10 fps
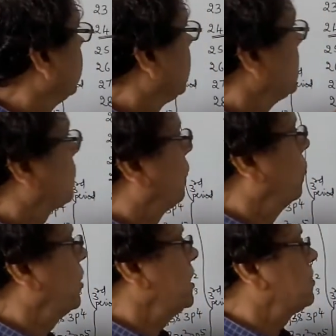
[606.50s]
it is
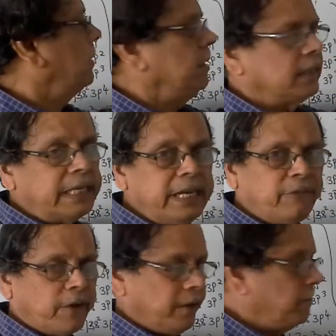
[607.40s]
4s1
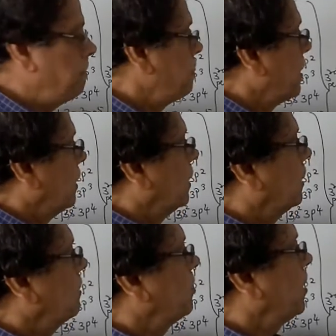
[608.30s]
3d5.
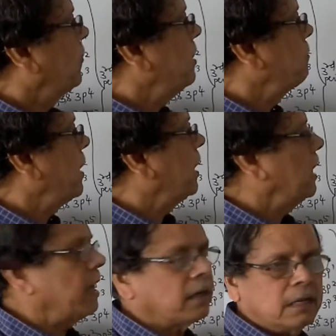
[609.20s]
Number of unpaired
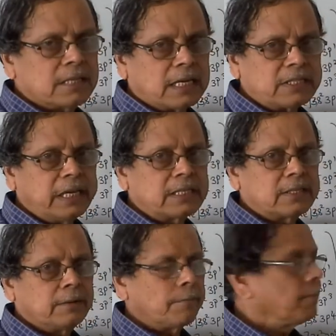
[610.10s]
electrons are 6.